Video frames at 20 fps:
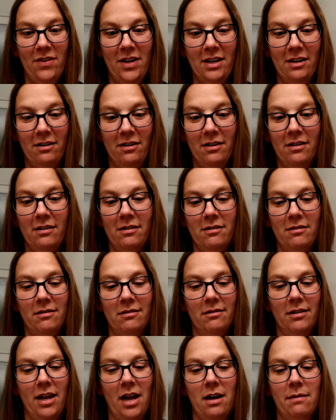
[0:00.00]
finger,
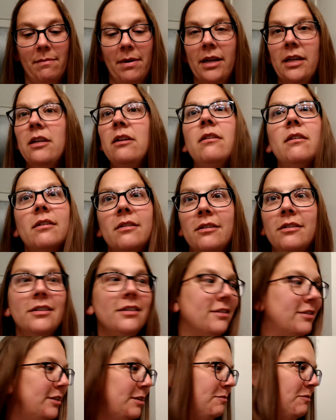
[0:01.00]
oh yeah, my cuticles
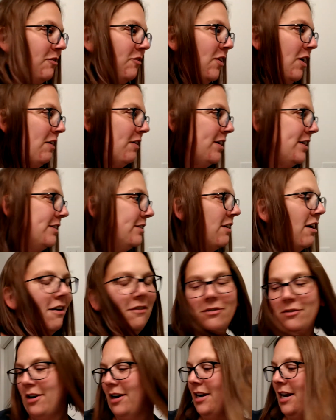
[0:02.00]
seem very
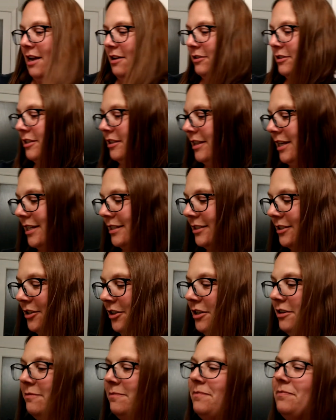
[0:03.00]
soft right now, so that's
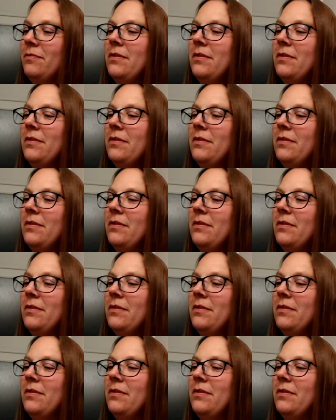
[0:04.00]
good.